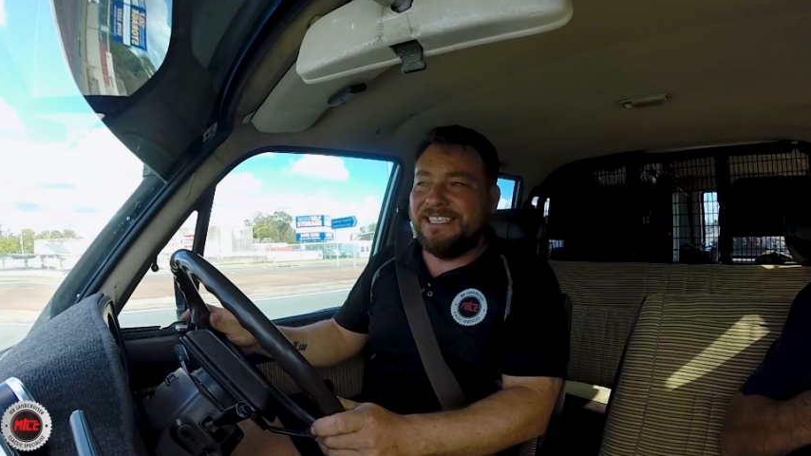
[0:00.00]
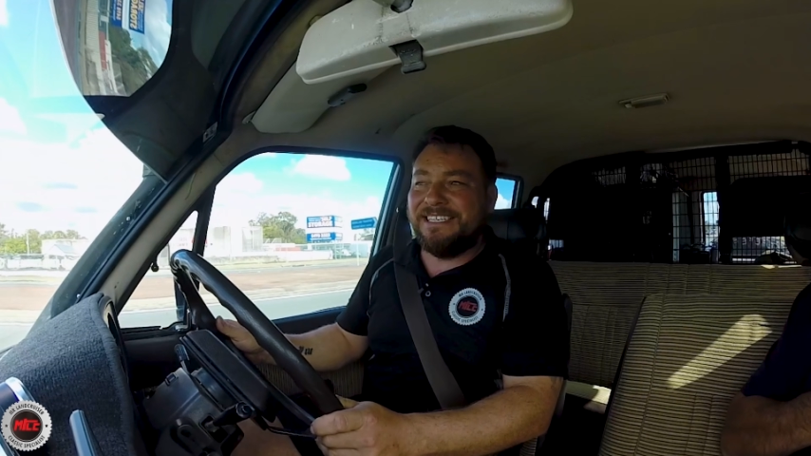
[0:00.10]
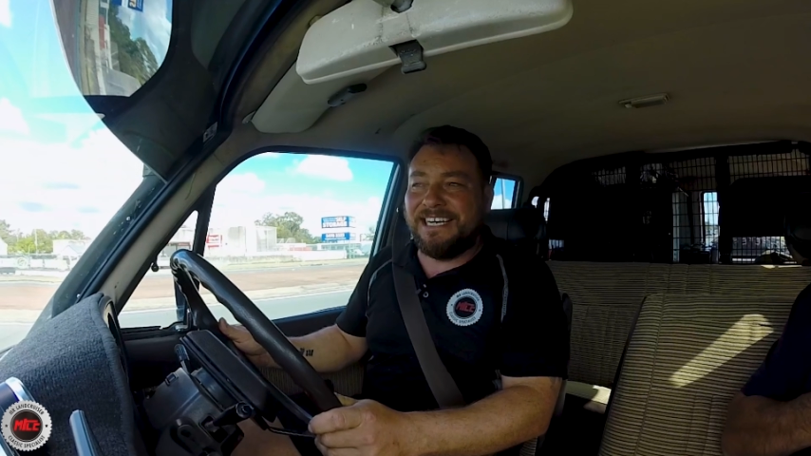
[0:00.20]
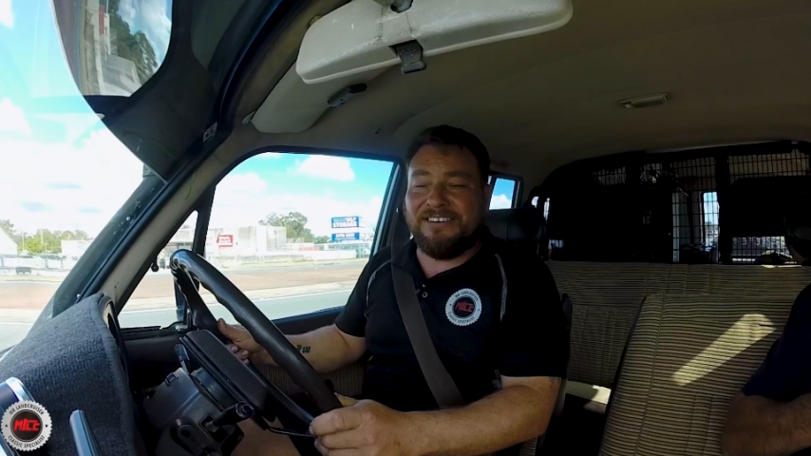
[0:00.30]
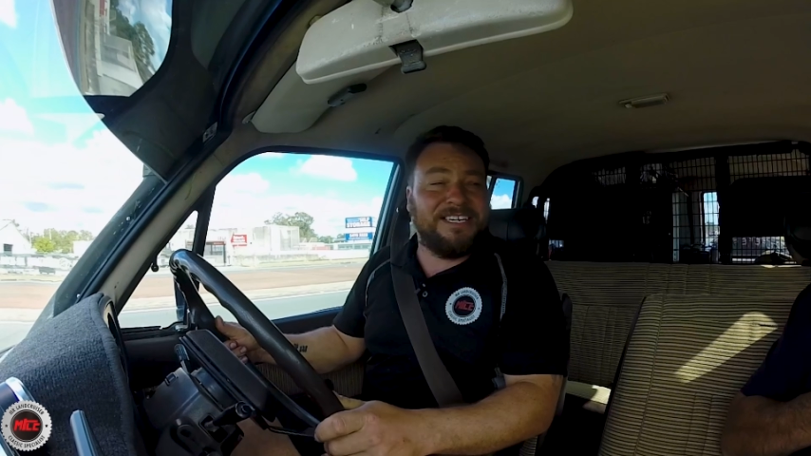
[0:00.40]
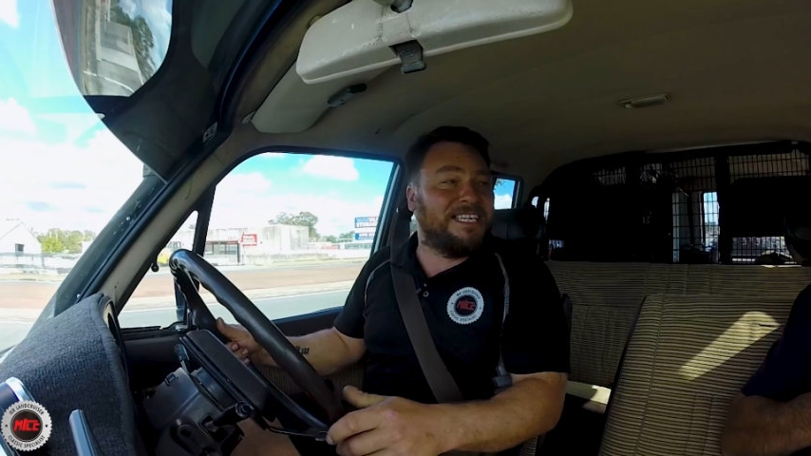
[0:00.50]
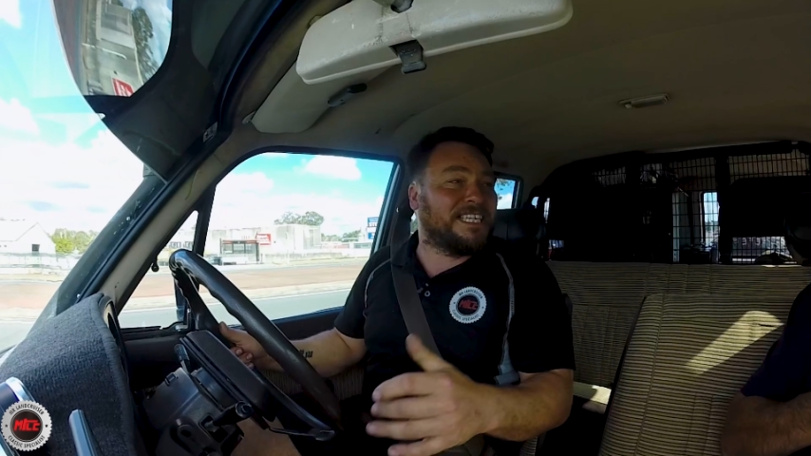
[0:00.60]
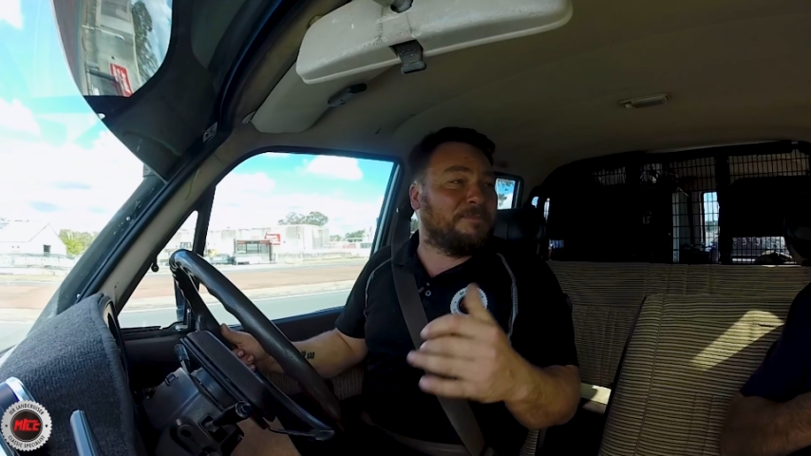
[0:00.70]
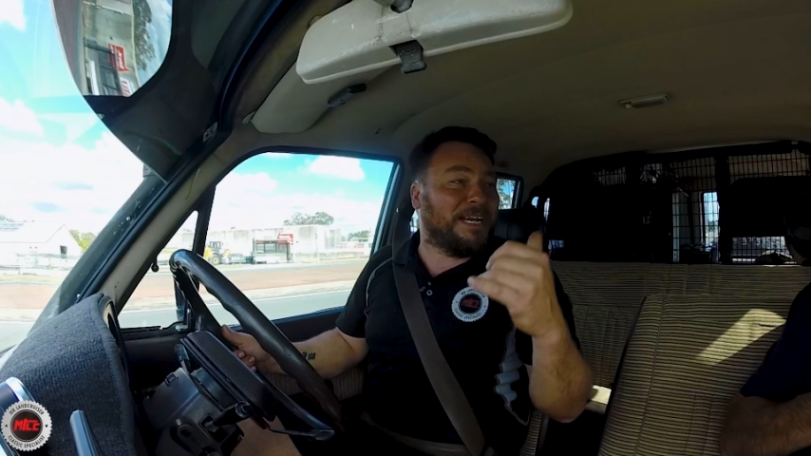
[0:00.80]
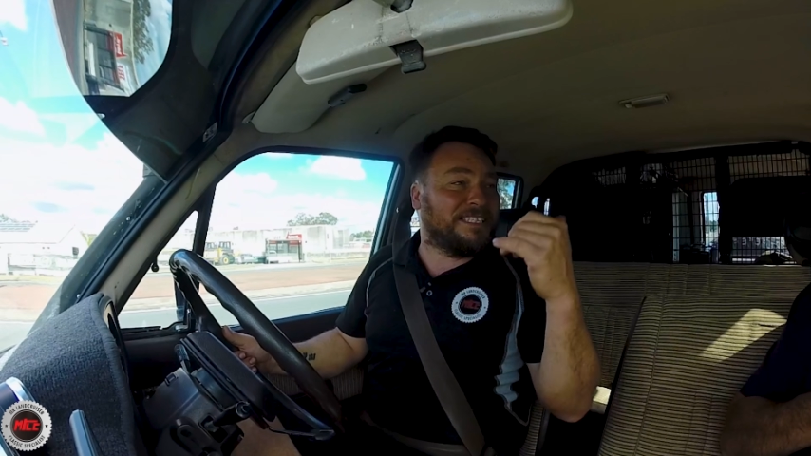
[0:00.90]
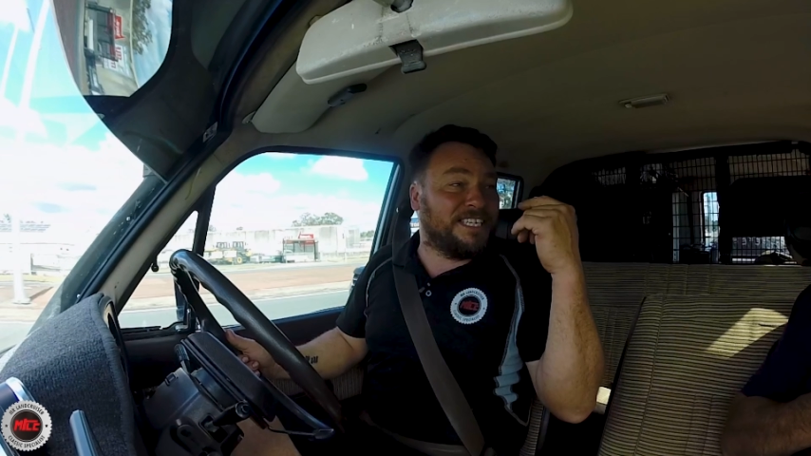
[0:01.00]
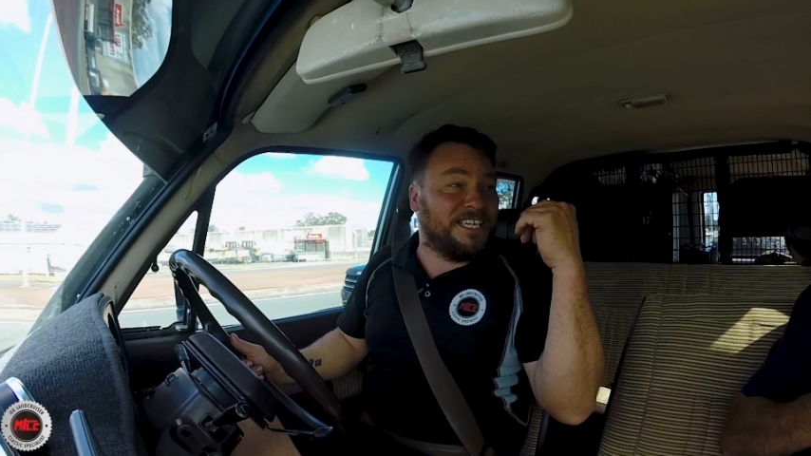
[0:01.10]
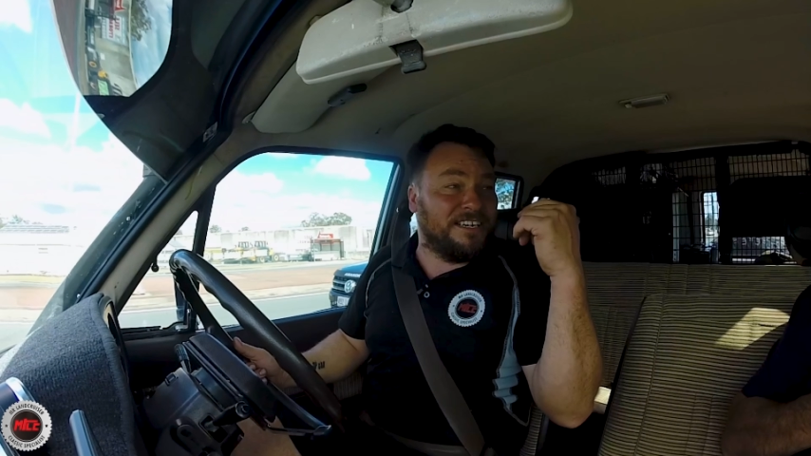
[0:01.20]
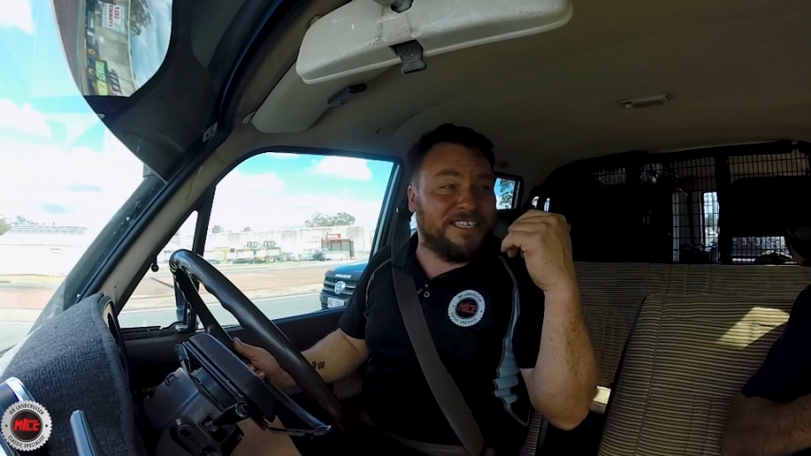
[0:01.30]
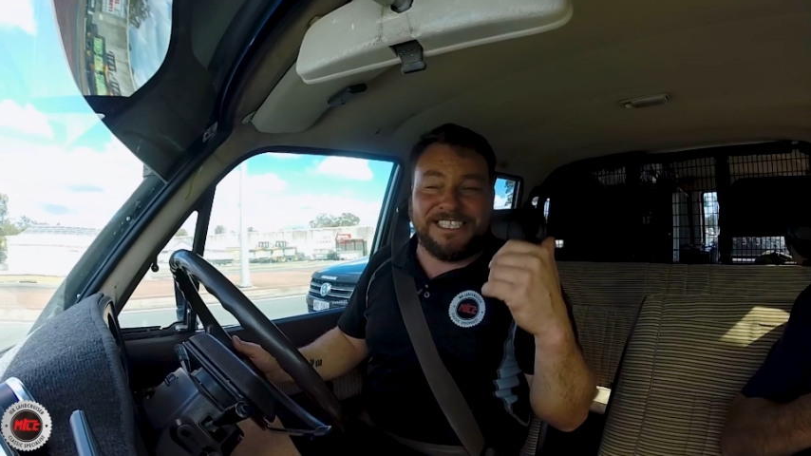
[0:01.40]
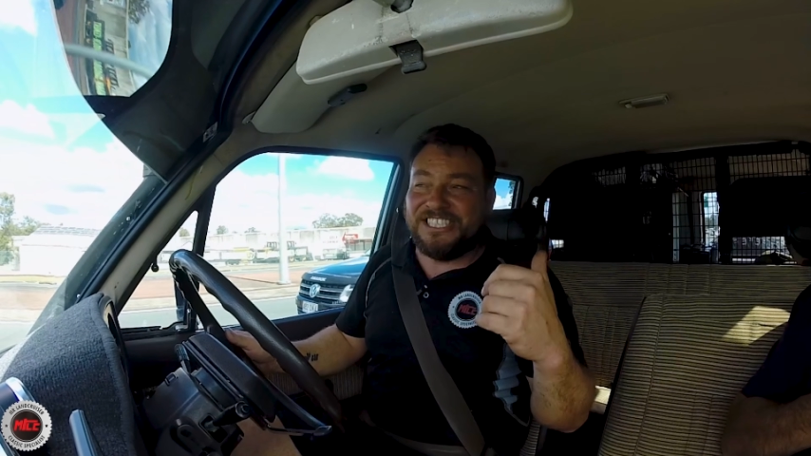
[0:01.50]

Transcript: Now, let's get back to the yard and